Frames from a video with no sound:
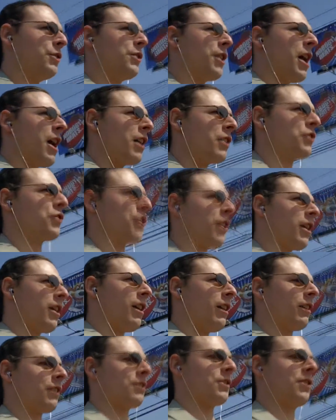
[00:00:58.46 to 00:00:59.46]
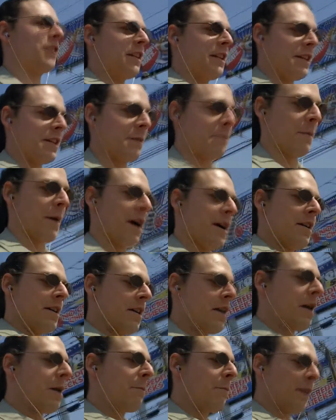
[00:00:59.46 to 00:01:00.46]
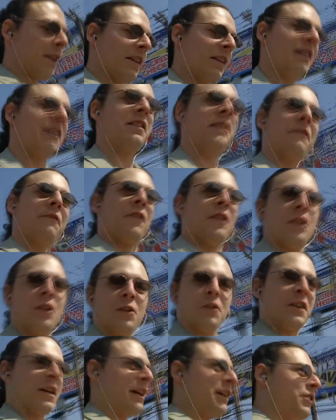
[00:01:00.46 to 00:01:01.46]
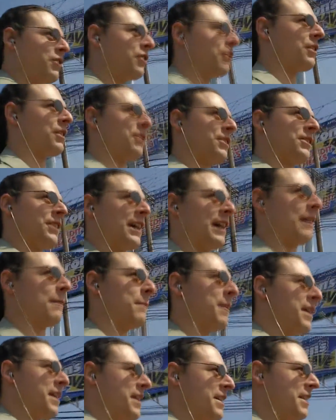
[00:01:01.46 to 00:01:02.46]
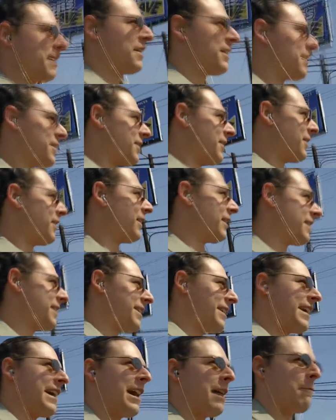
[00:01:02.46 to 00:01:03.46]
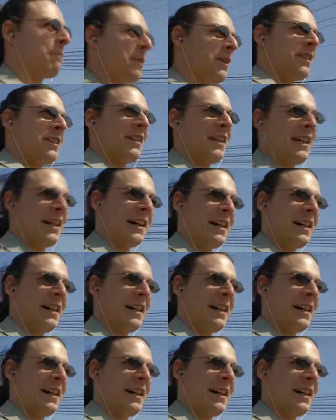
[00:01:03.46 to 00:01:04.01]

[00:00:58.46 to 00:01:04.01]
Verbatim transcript: Dodge the Coliseum, but in a different location this time. So let's see how busy